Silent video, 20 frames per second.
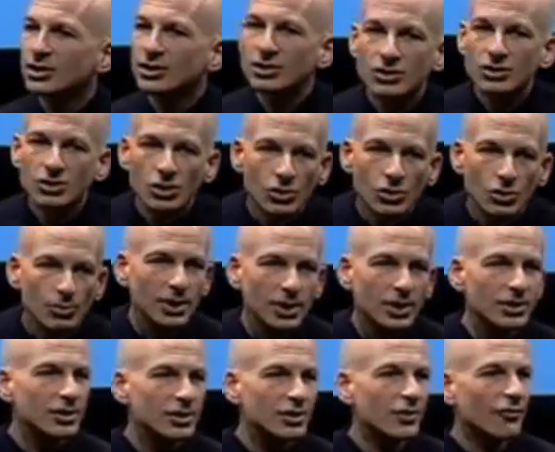it's new,
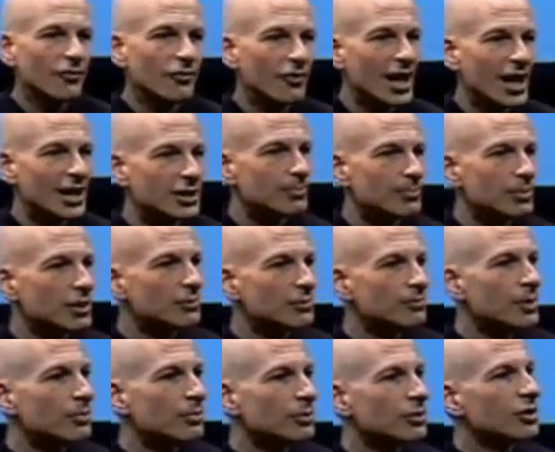because it's fresh, because
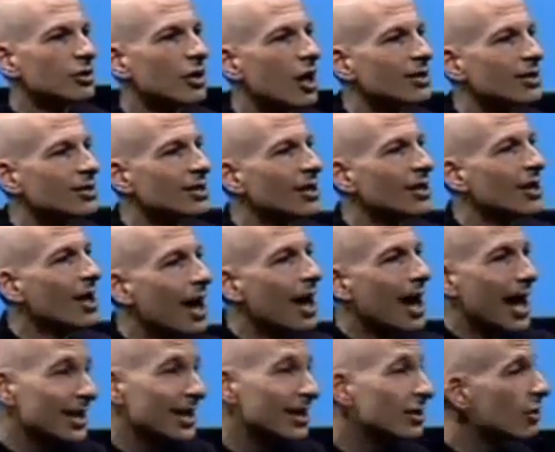people saw it and said,
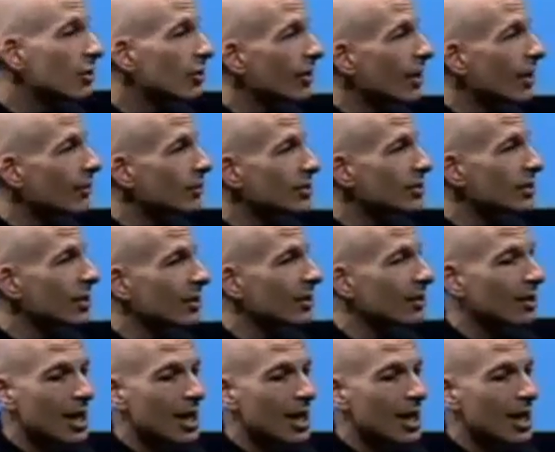I didn't know that was there,